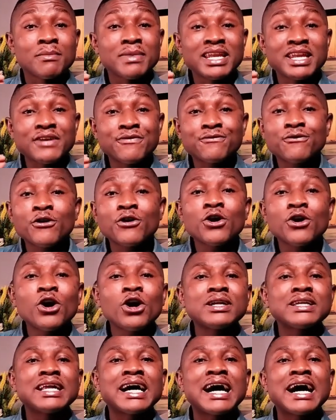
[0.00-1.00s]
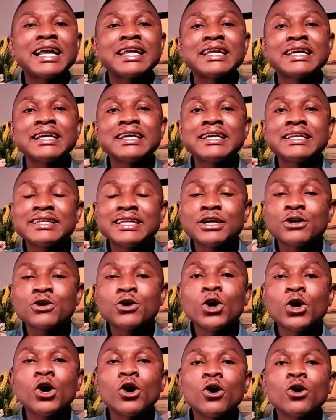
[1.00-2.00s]
But he forgot that
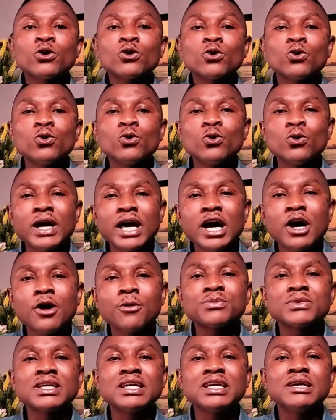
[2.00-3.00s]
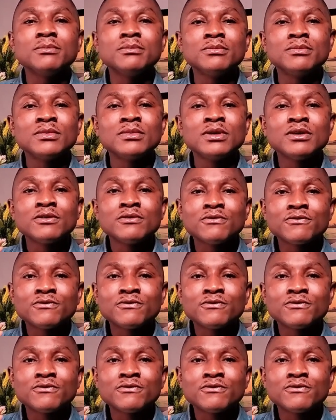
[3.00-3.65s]
the God who helped him